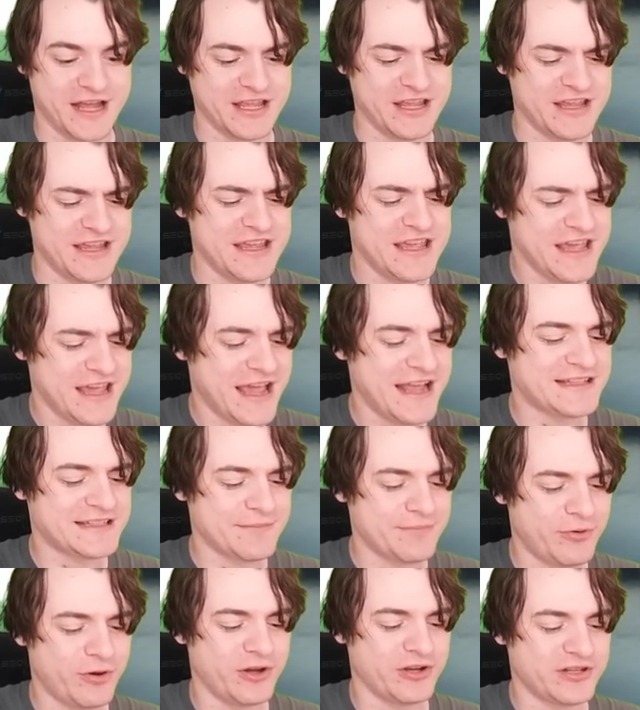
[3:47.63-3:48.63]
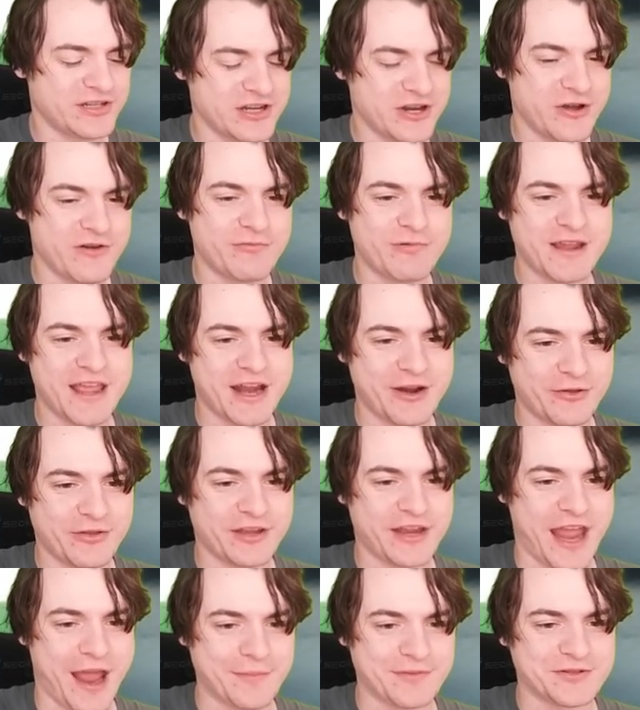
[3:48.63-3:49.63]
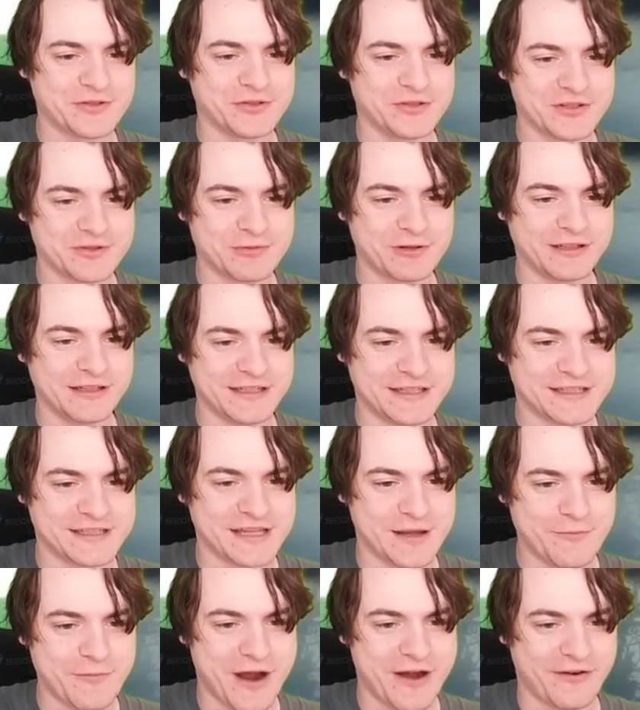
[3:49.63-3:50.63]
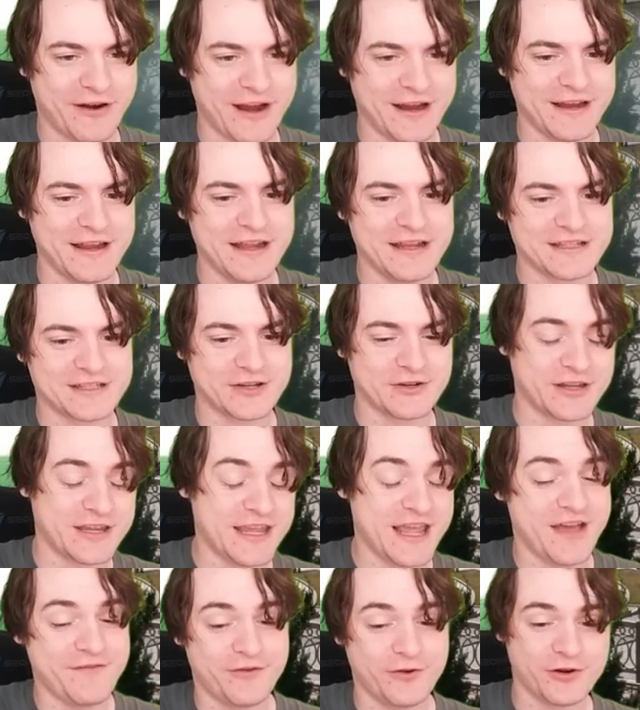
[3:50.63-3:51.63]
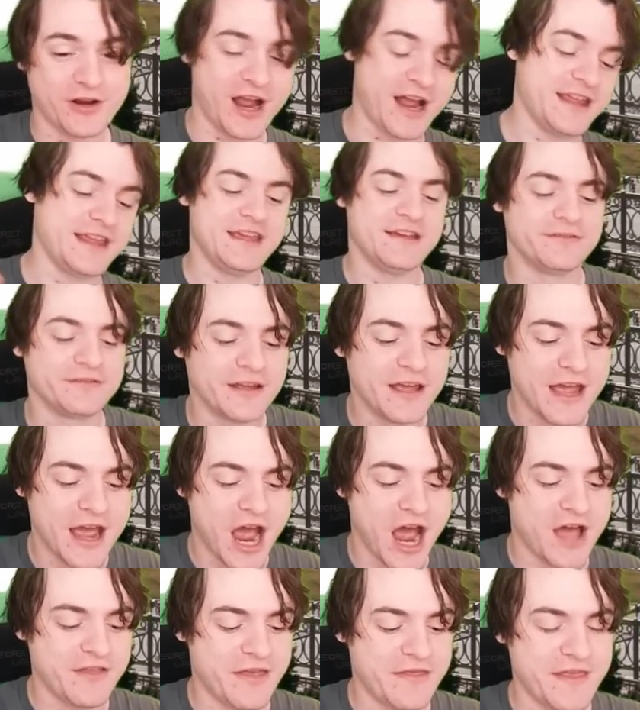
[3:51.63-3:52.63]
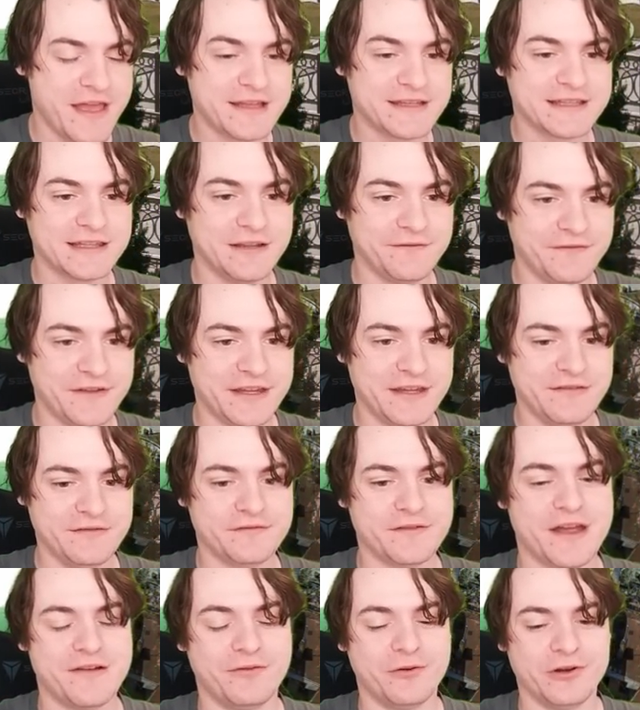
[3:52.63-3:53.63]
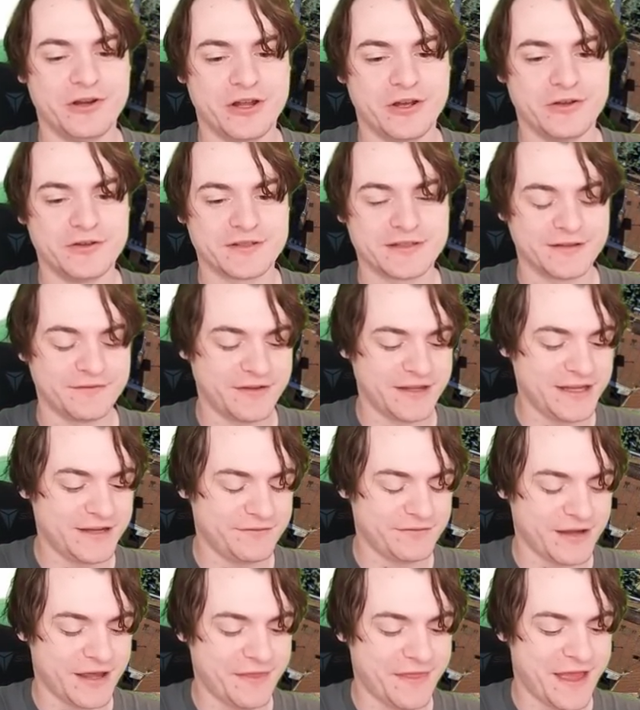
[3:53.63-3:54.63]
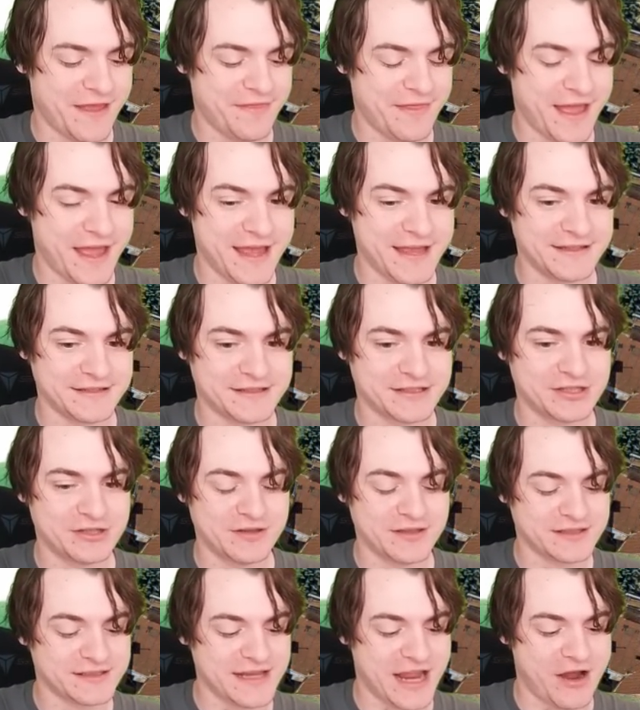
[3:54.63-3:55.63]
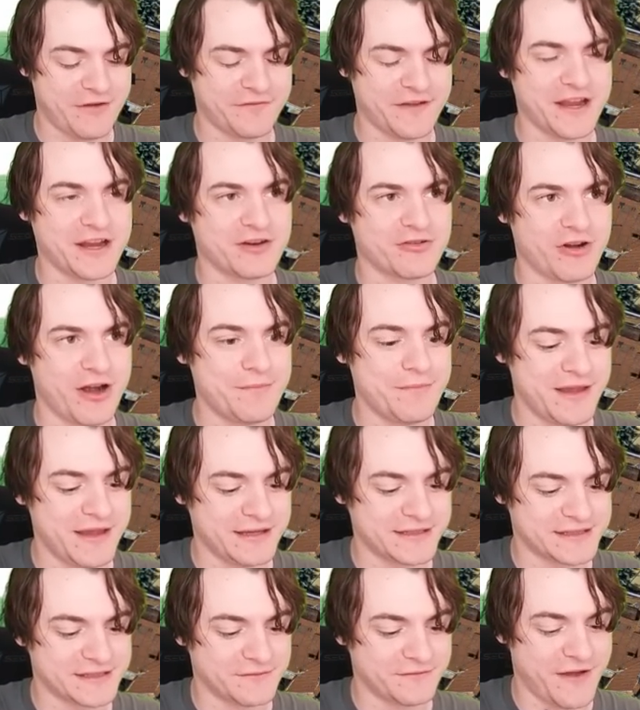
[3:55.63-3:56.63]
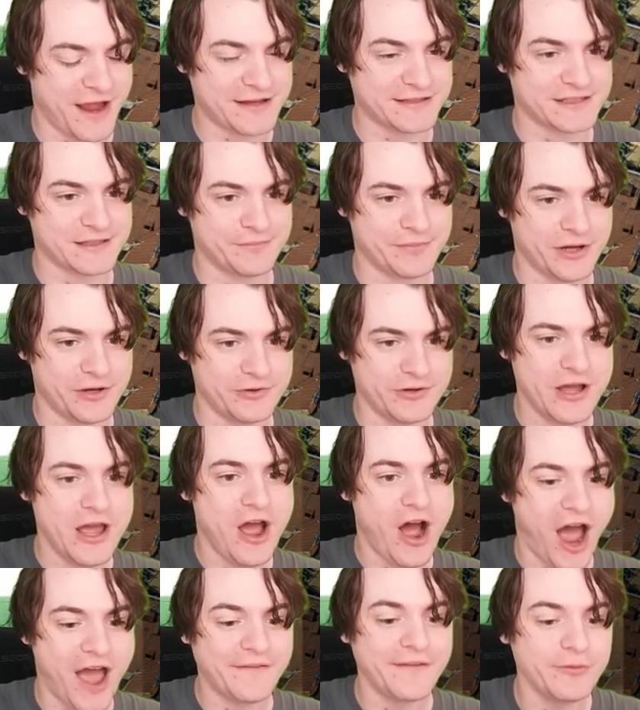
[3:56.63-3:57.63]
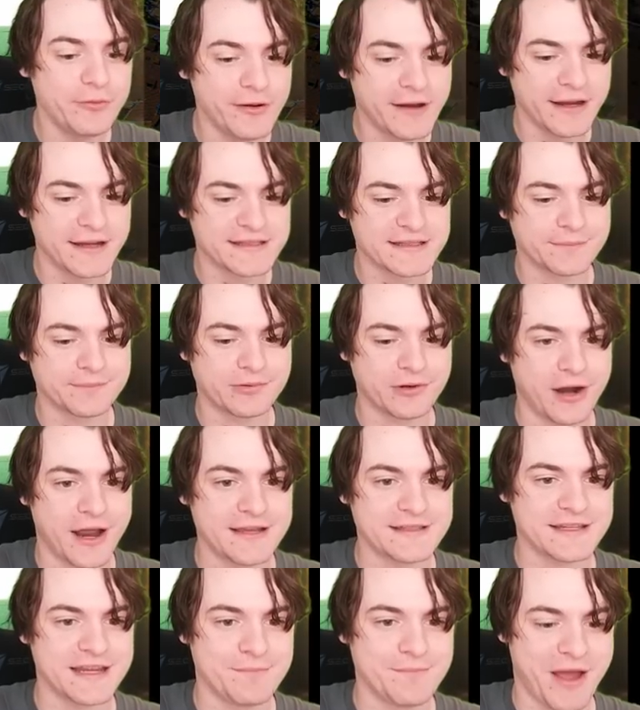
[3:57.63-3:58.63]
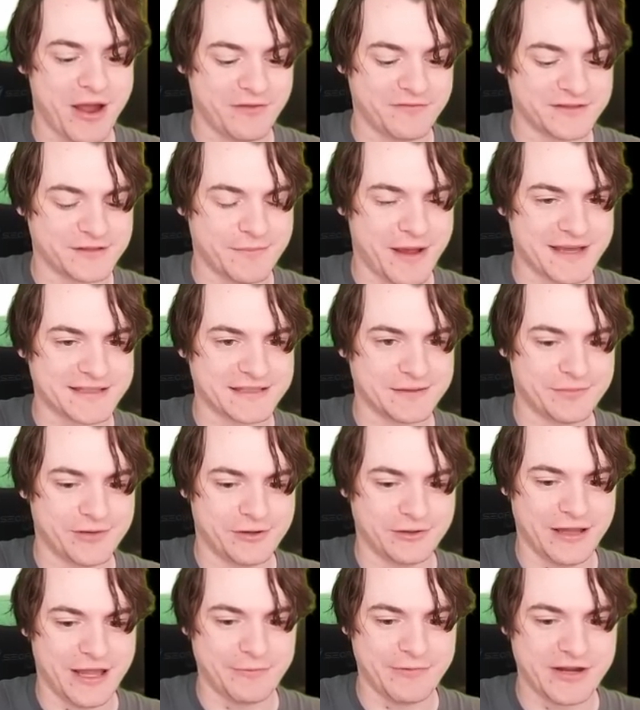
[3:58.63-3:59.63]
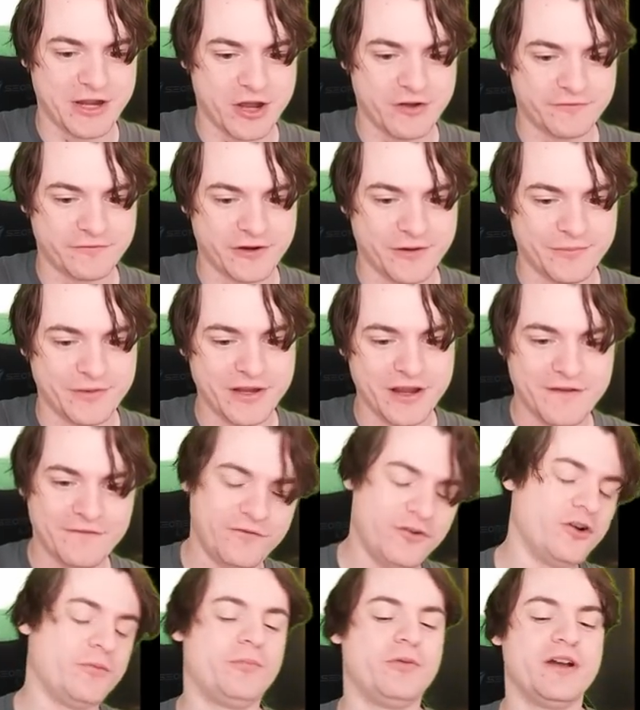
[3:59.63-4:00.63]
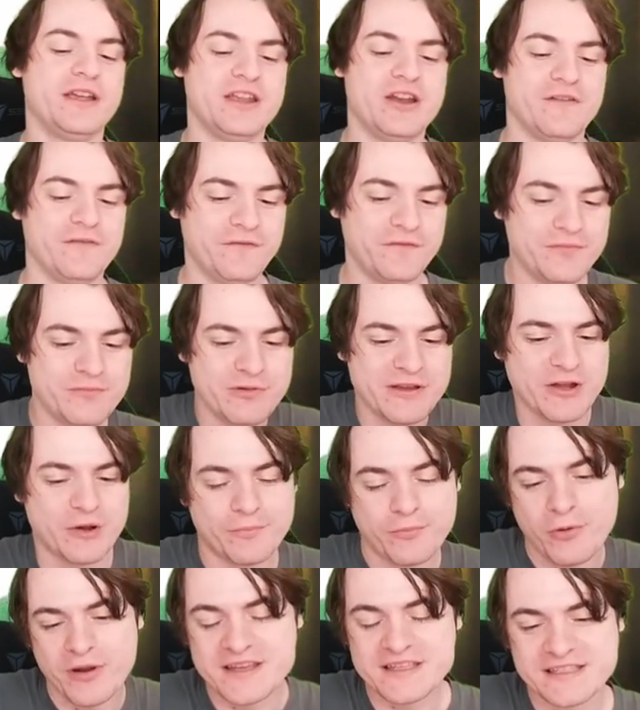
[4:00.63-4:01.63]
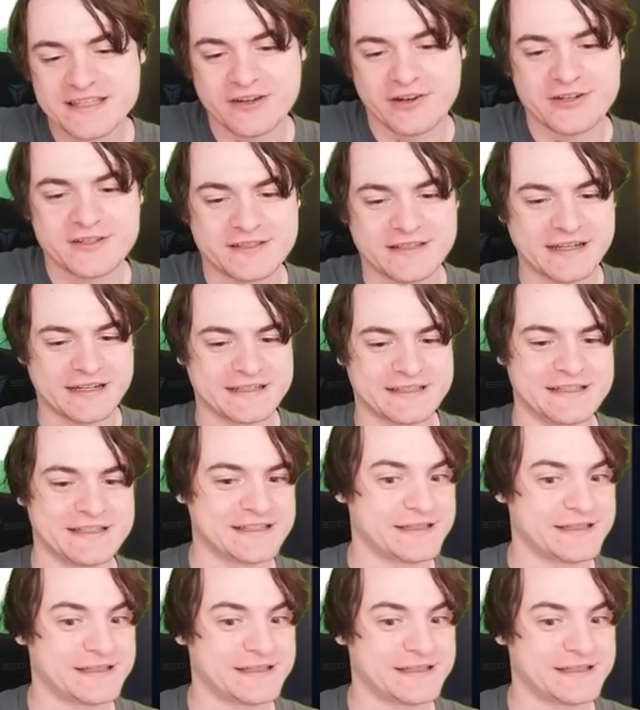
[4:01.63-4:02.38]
it's important to know if we get all the capitals, we're at least somewhere, right? So Kiev or Kyiv. Then there's Lviv. Everyone knows Lviv. And then there's, to the south in Crimea, Sevastopol. I think we'll get a surprising amount of Sevastopol. Like, we go from 4 point, you know, we got 0.06. It's a